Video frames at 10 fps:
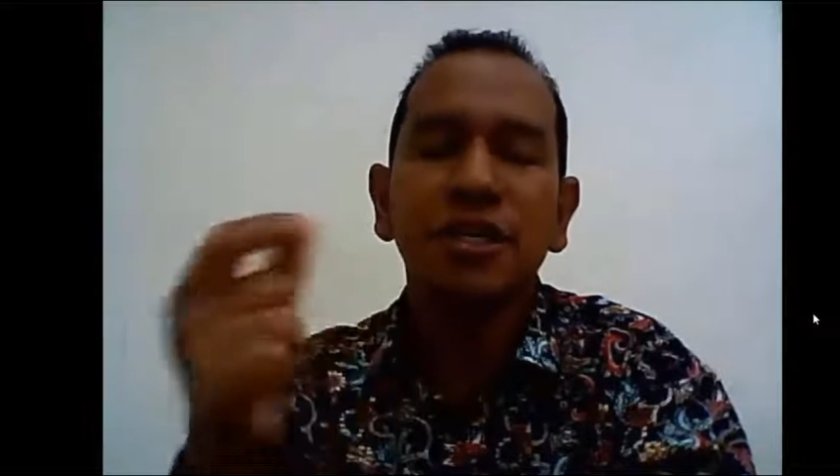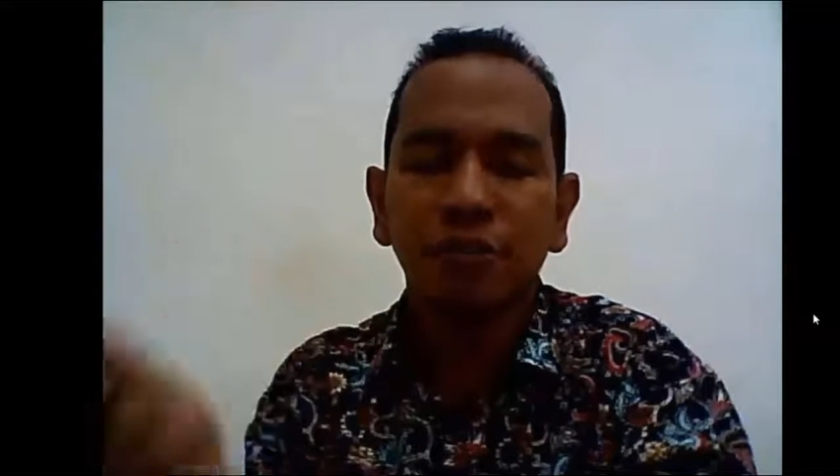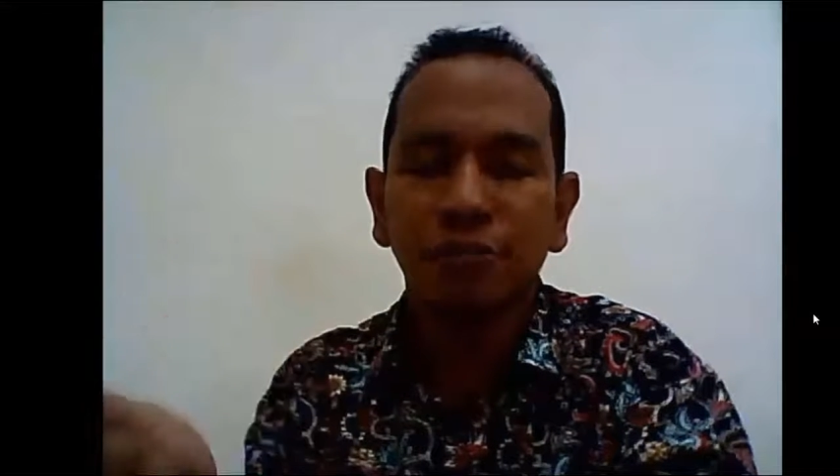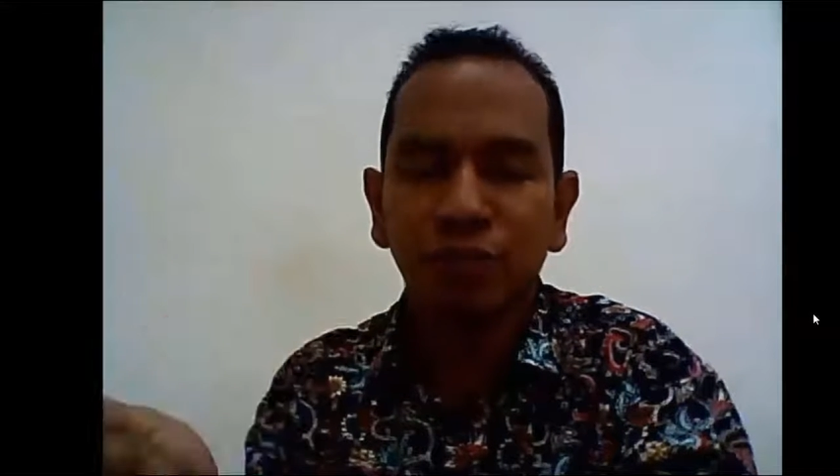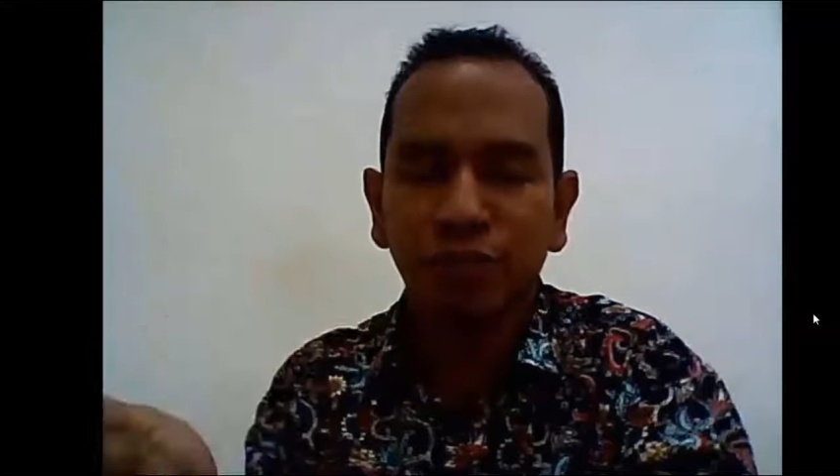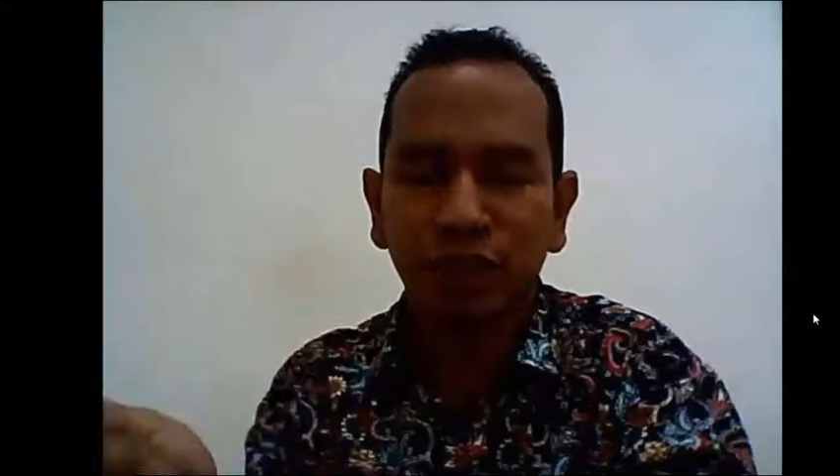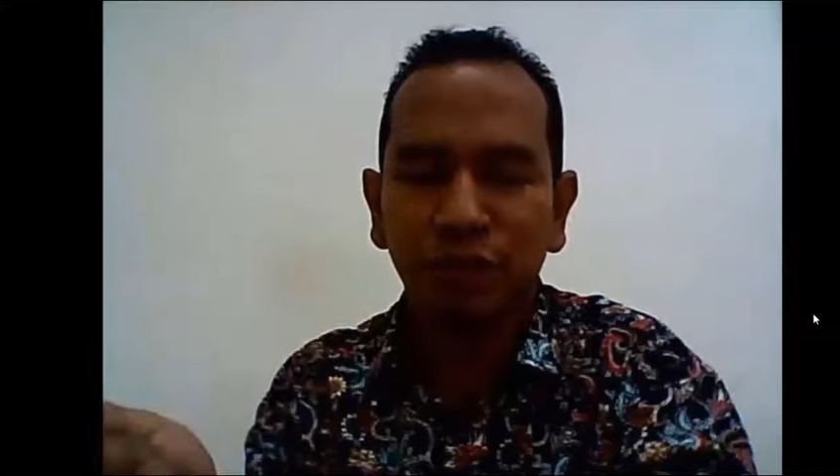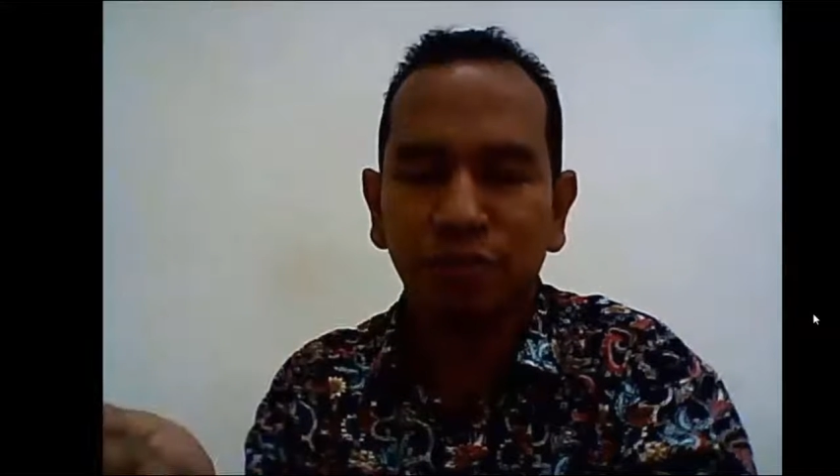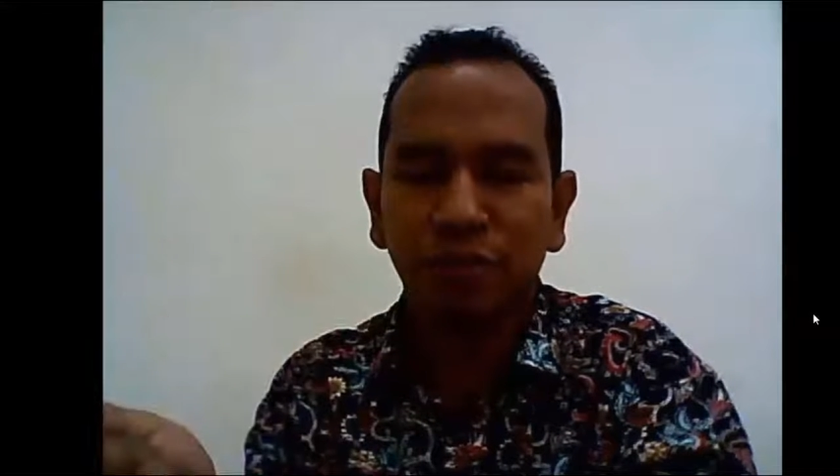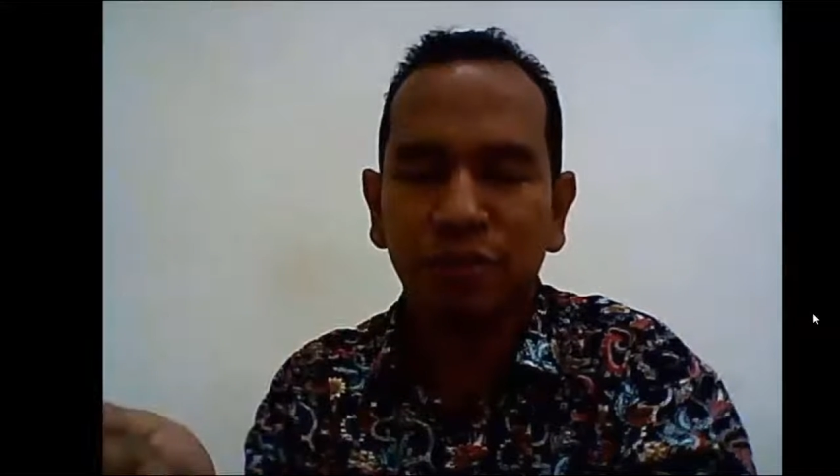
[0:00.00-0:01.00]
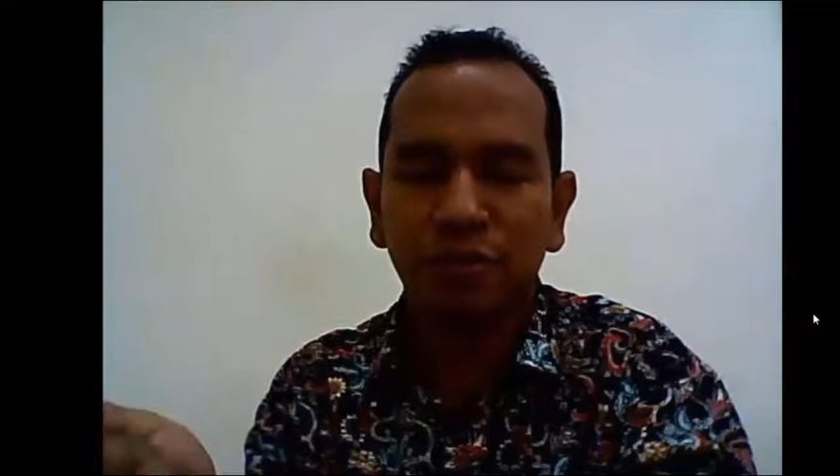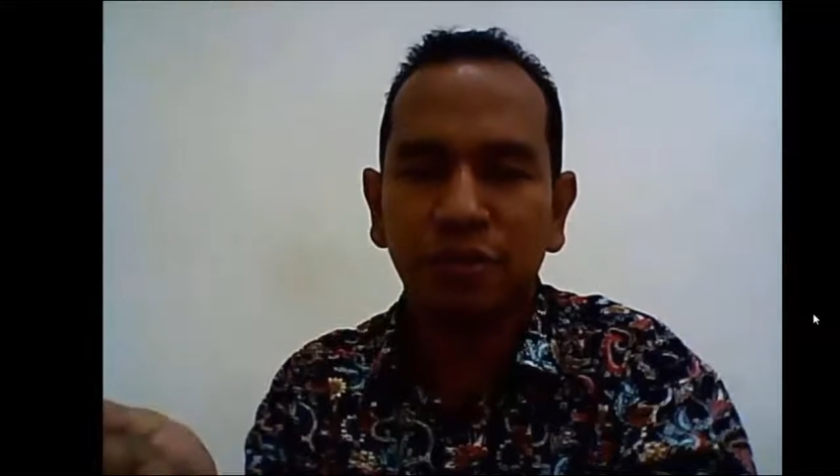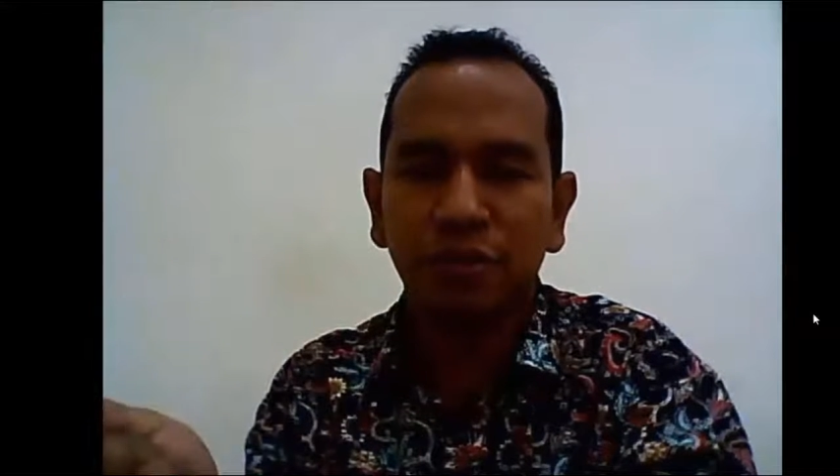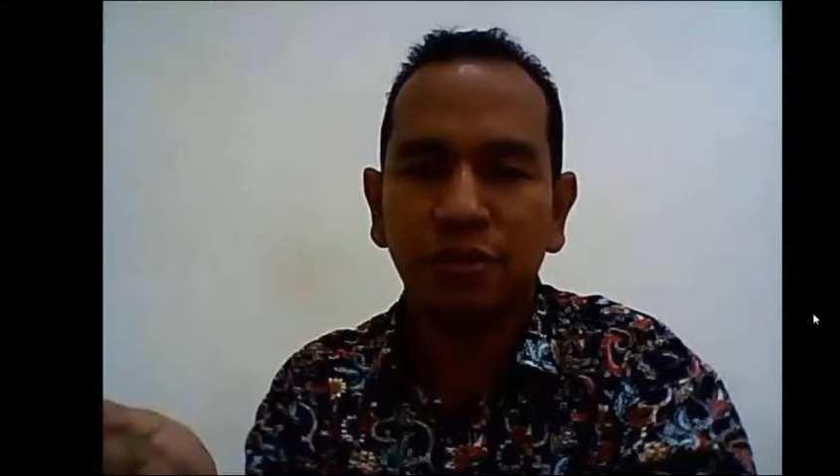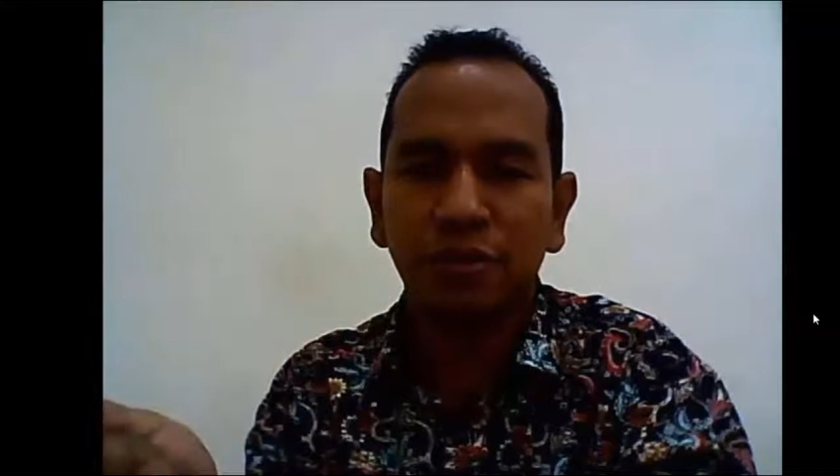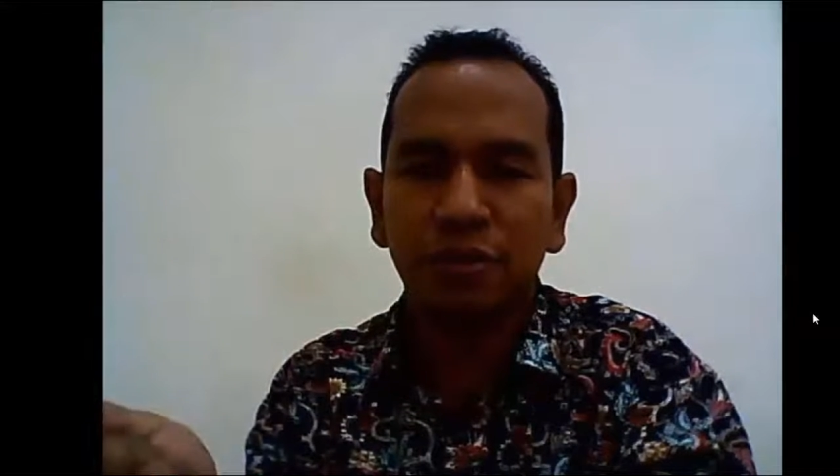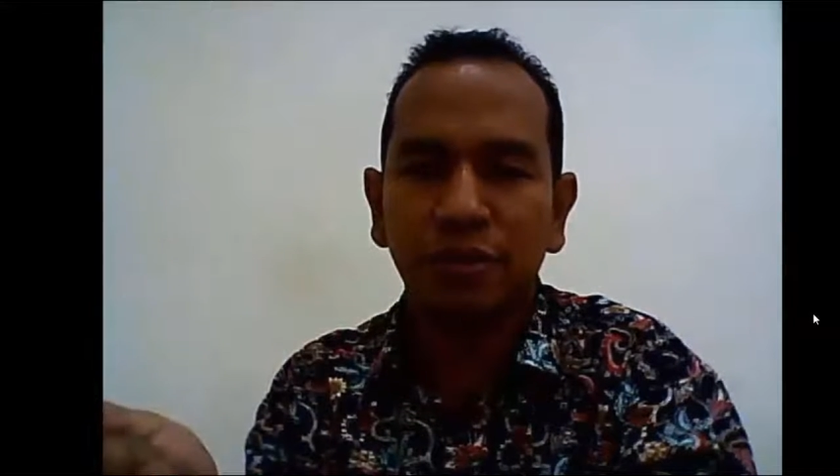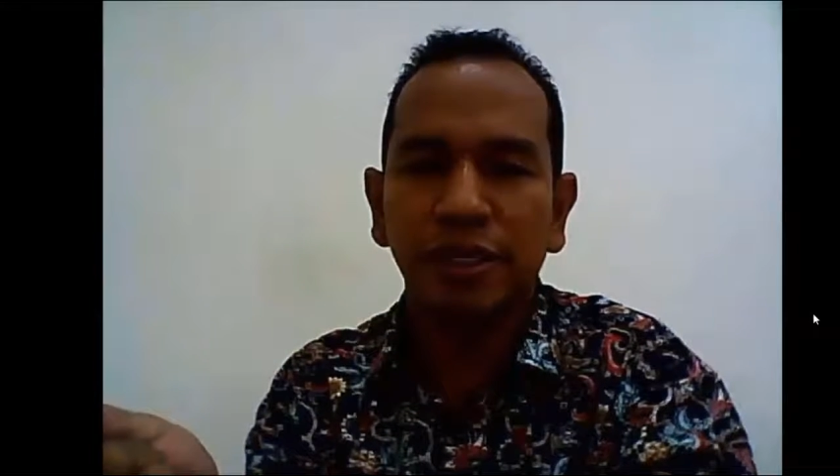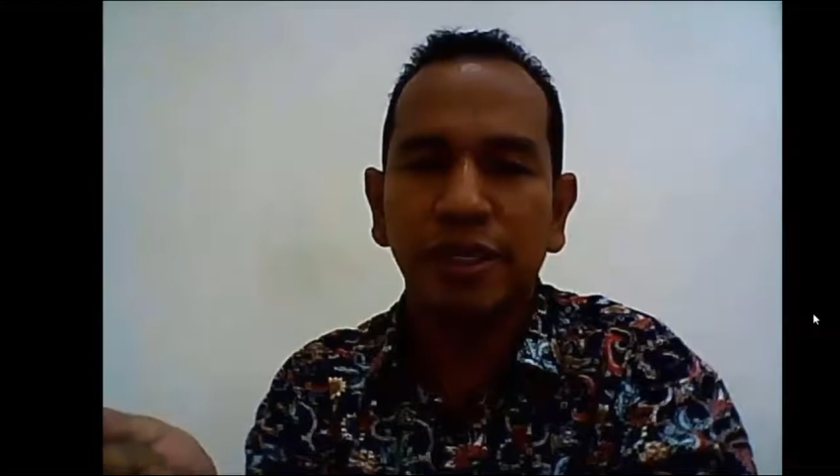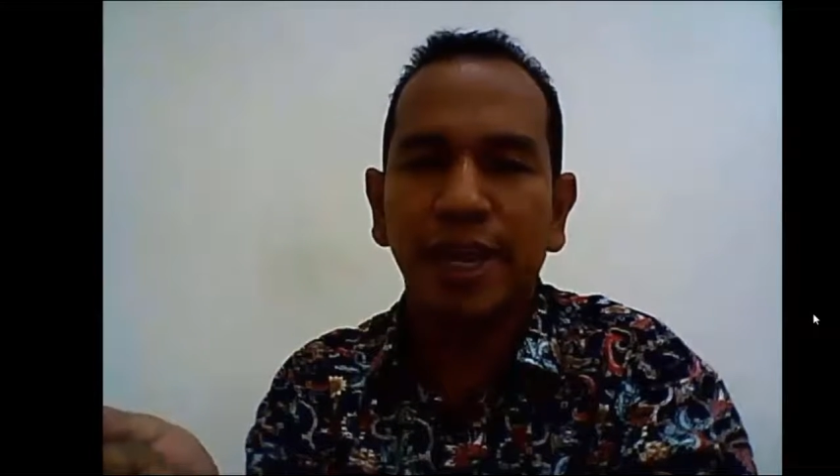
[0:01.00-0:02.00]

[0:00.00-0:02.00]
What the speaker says: gives the response.